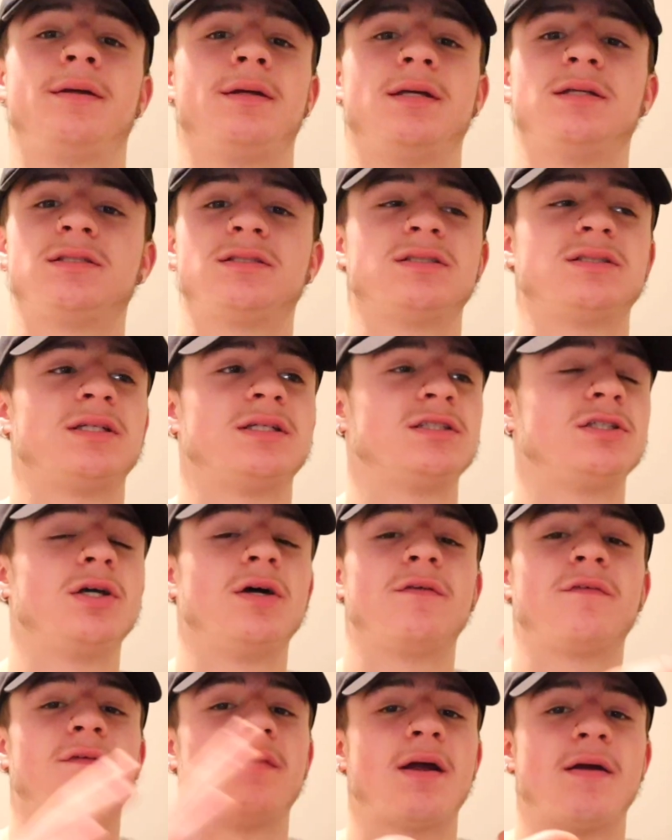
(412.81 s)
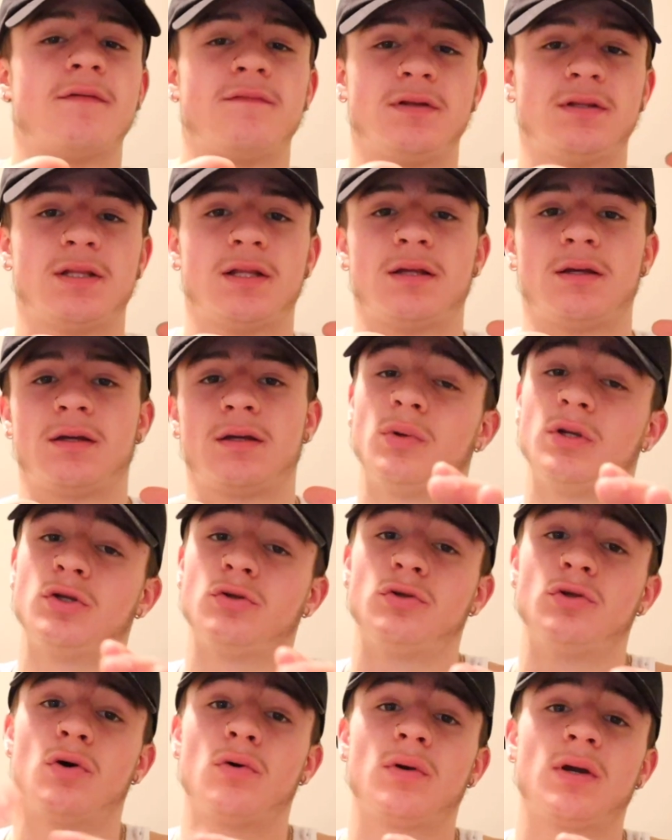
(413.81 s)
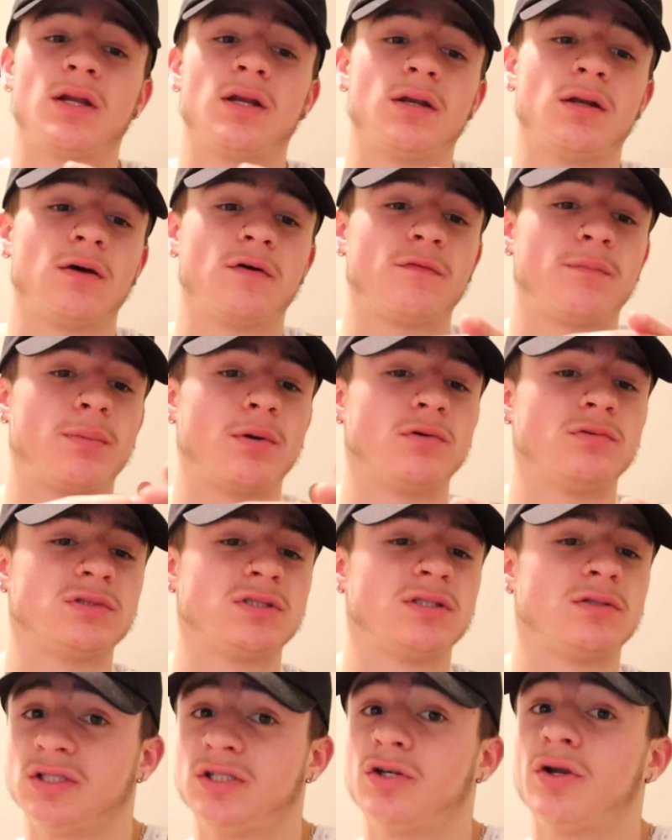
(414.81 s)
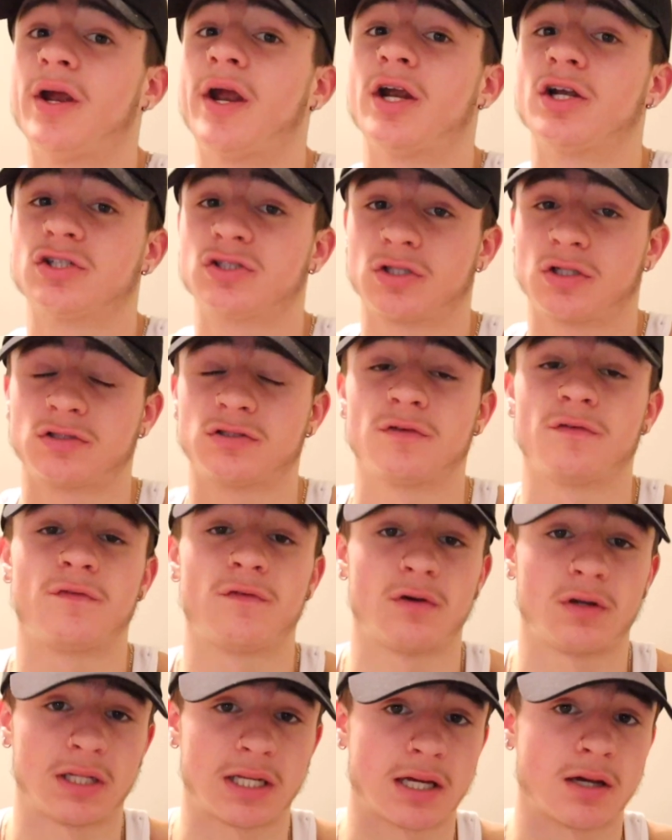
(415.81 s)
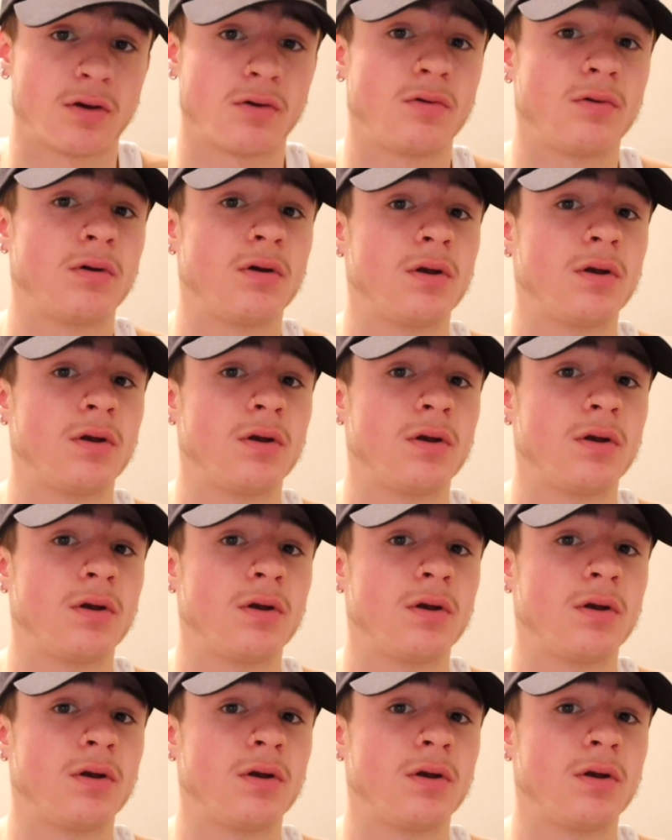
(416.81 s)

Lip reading: It's good for everything. When you don't get enough protein, your hair starts to fall out,